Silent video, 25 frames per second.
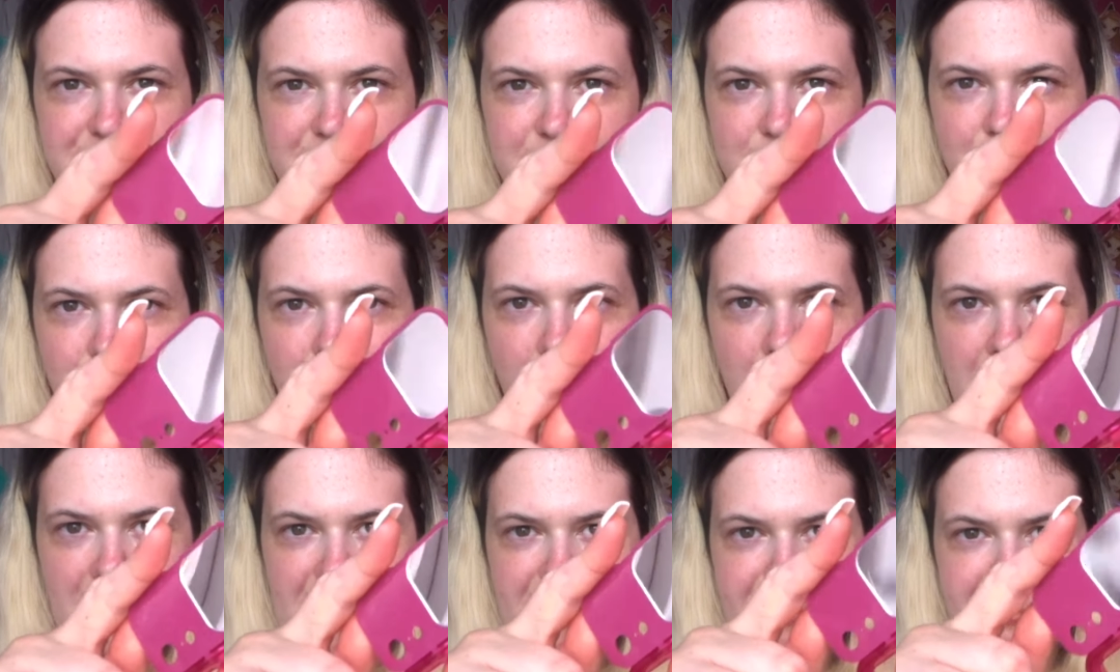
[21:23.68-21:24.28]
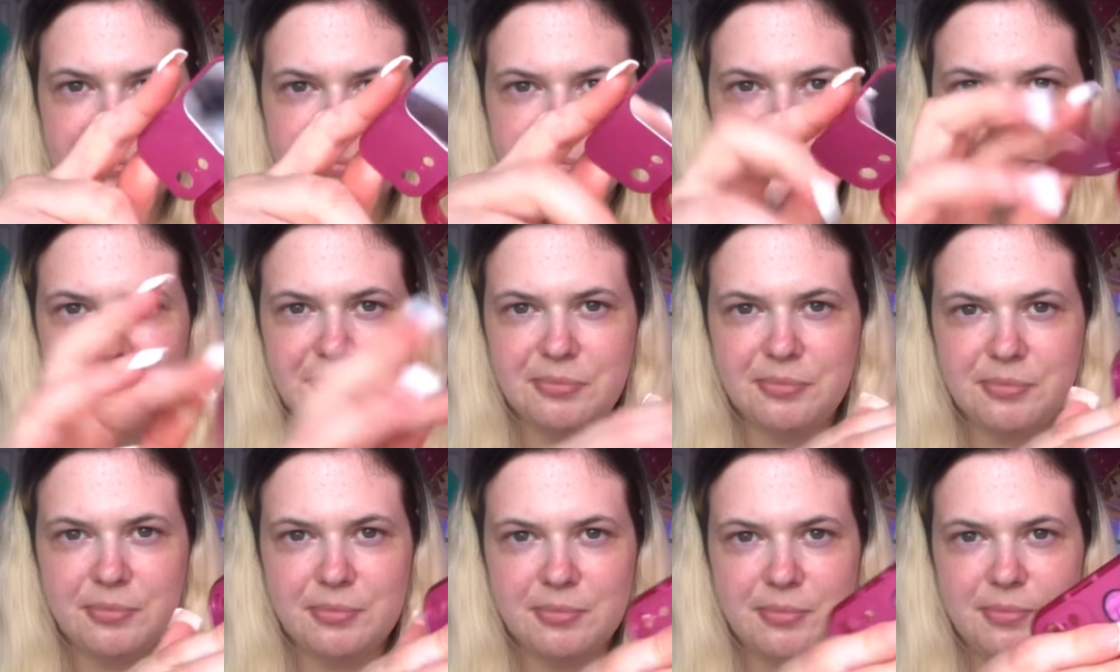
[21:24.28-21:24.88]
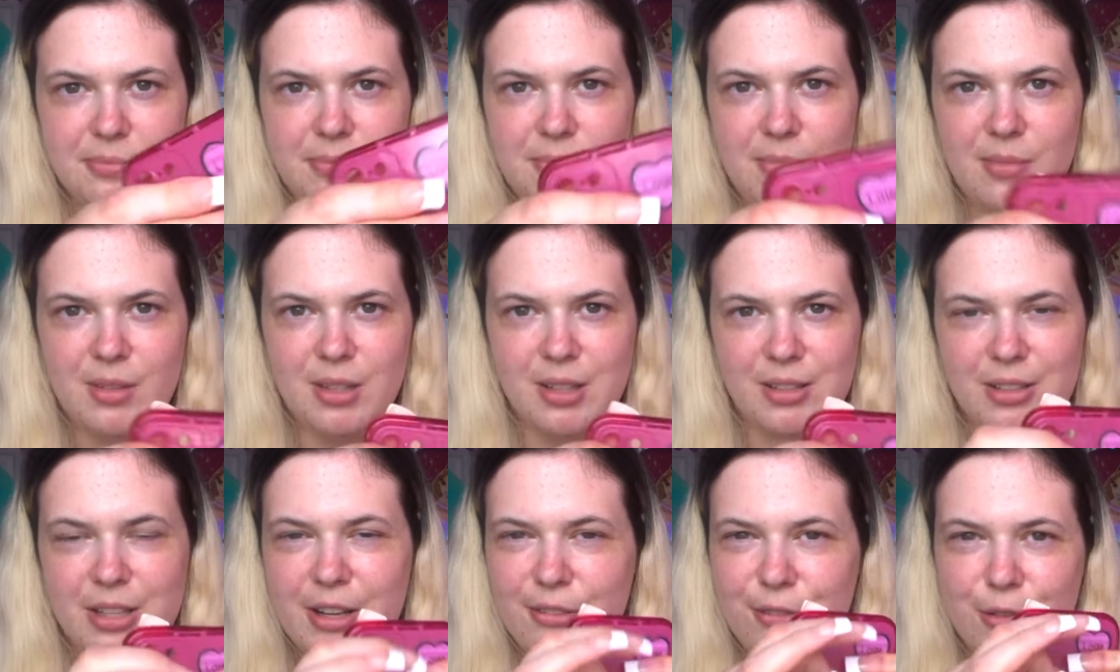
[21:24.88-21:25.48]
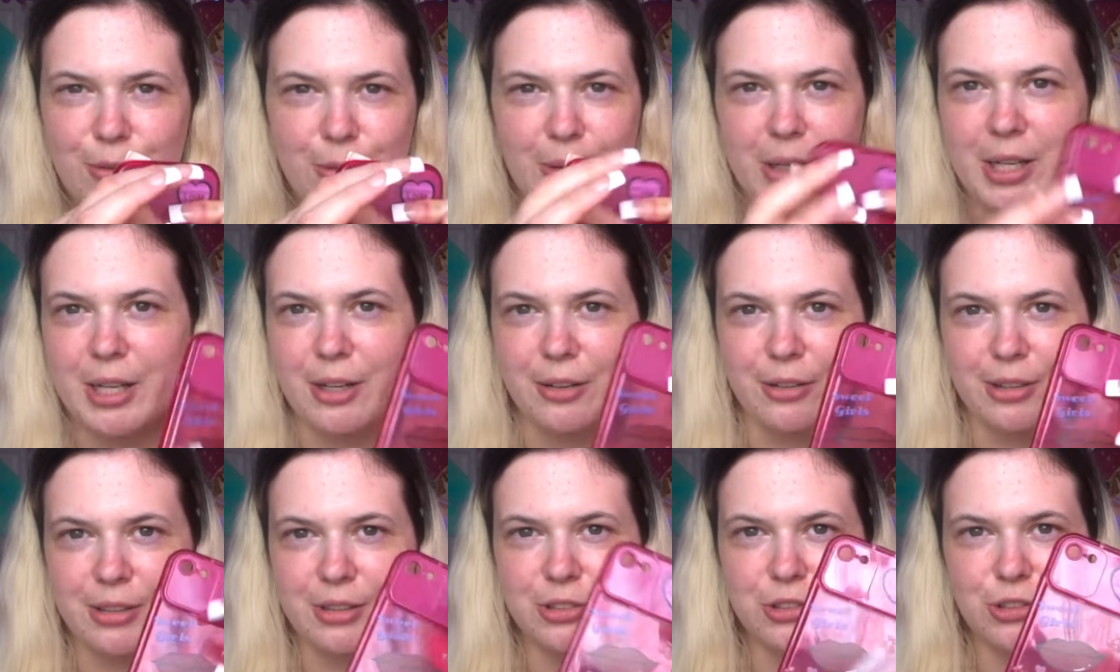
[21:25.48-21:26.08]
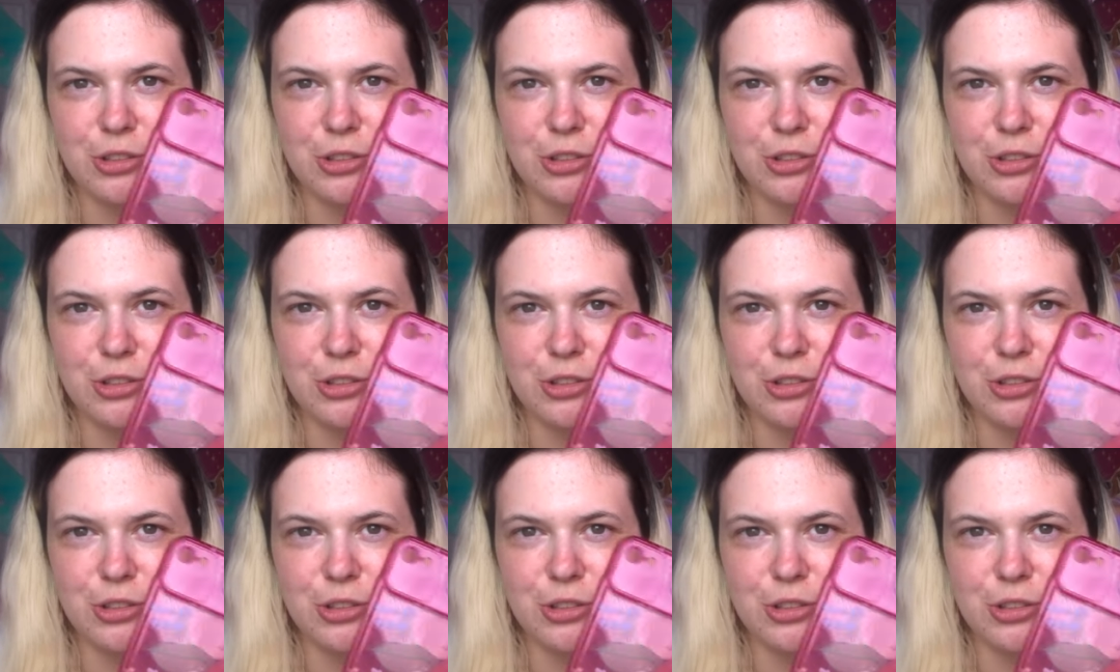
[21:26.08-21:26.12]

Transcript: like that. Never wear it,